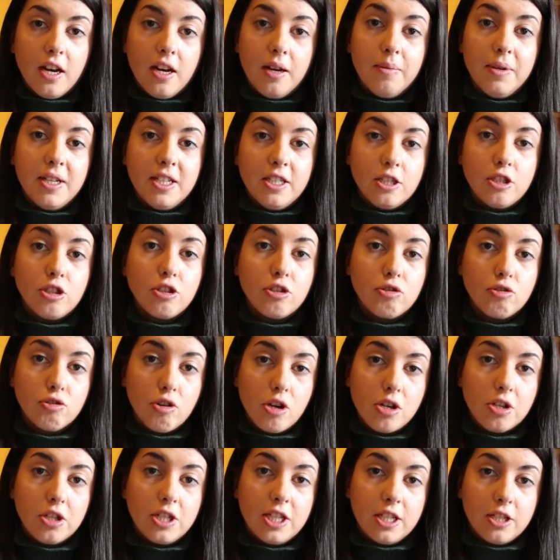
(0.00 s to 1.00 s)
it is
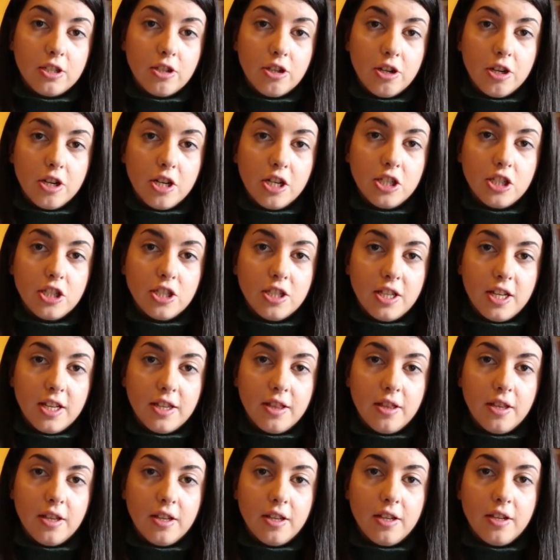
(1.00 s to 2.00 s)
strongly encouraged
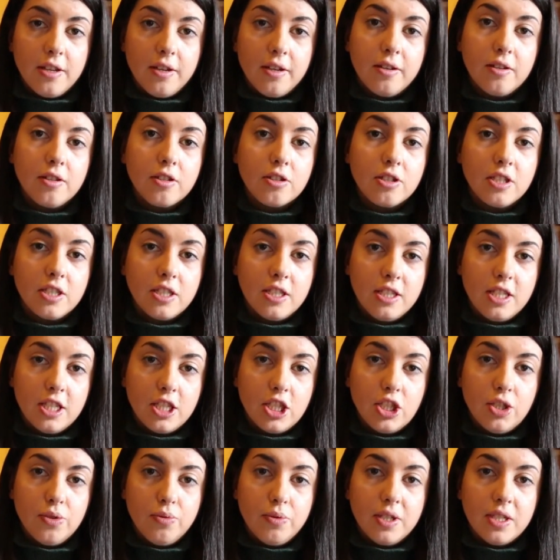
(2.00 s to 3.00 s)
that the
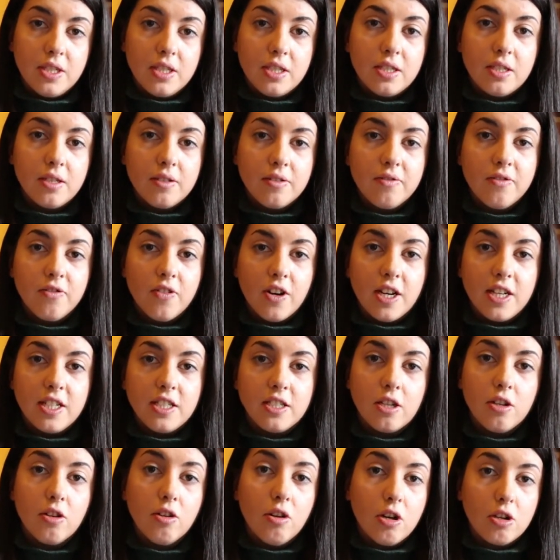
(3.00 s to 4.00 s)
constituent
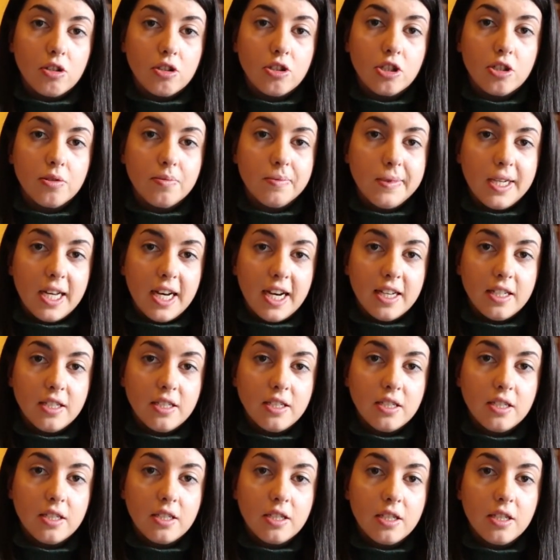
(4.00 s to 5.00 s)
finds a long-term
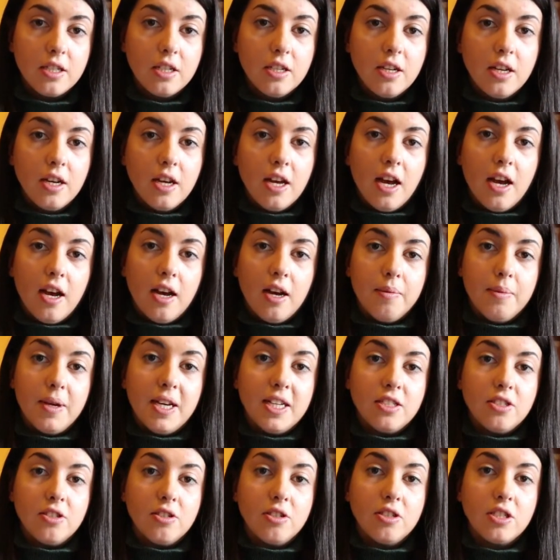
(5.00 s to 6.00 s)
test,
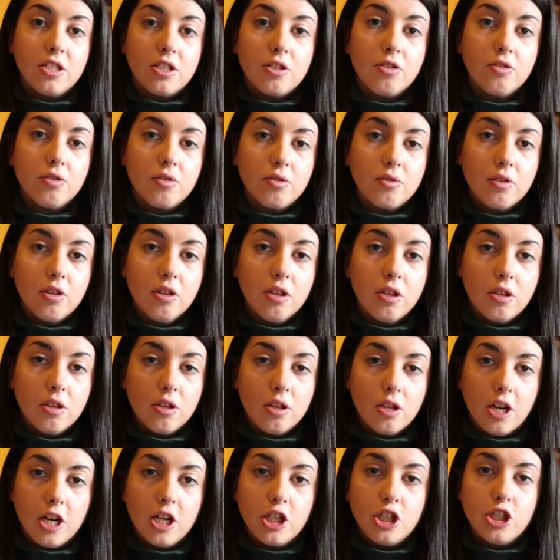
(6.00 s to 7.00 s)
as there is a
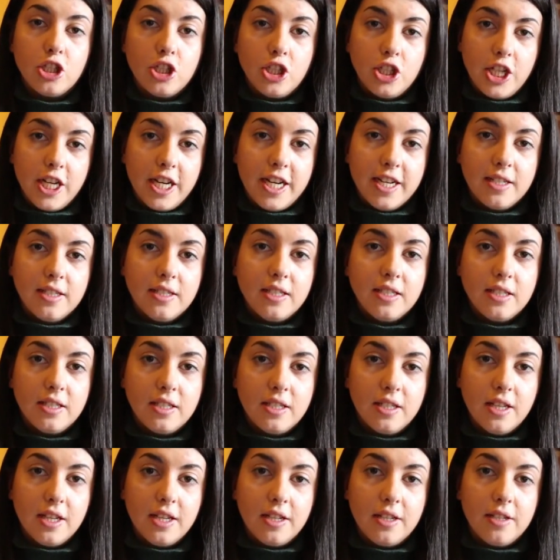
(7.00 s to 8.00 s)
large chance
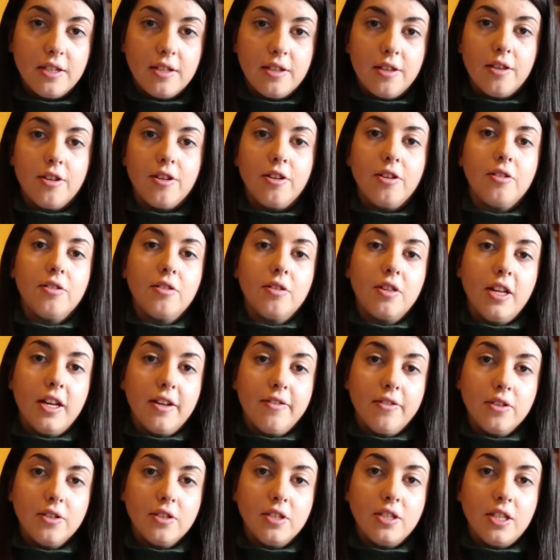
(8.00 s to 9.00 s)
that their
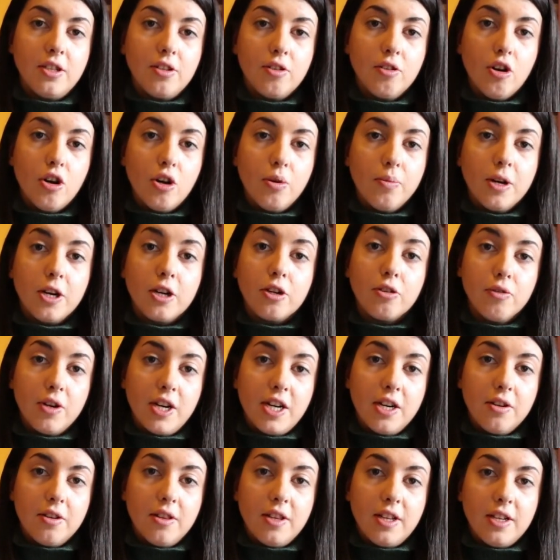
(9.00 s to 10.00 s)
levels in their home are
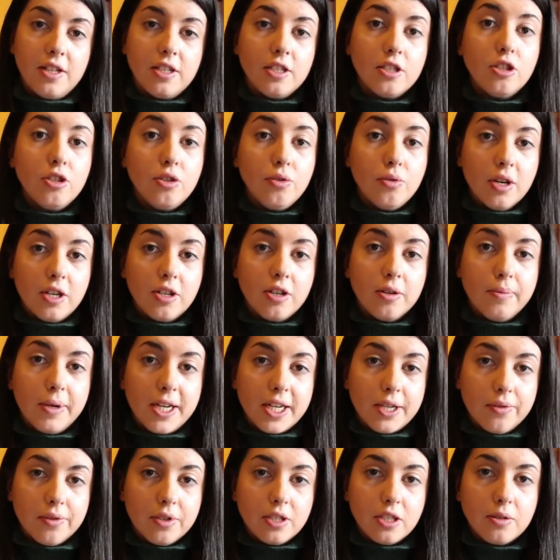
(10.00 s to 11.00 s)
greater than 200
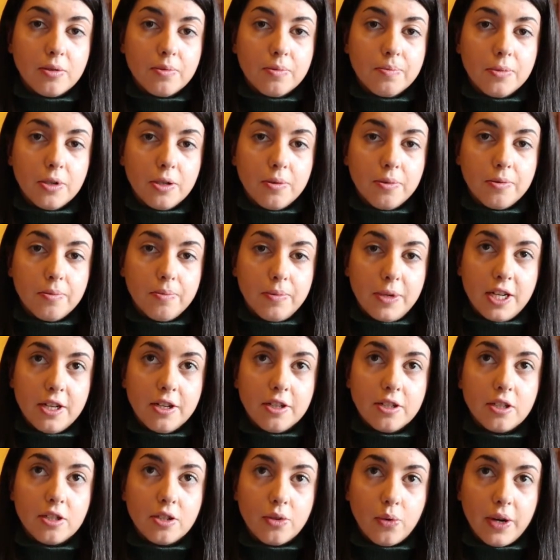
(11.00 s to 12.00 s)
becquerels per
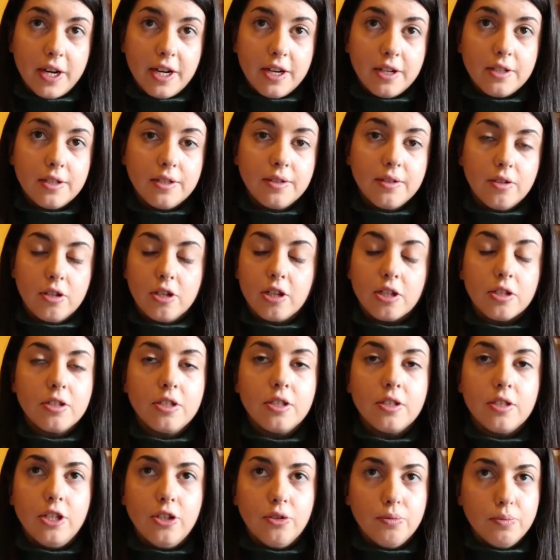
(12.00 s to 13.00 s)
meter squared or
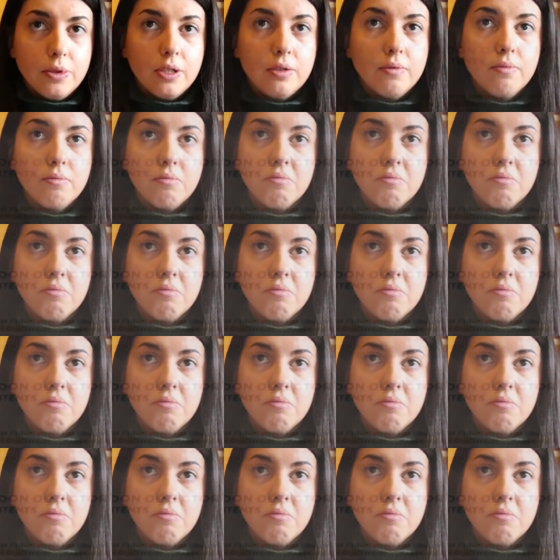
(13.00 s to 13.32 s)
cubed.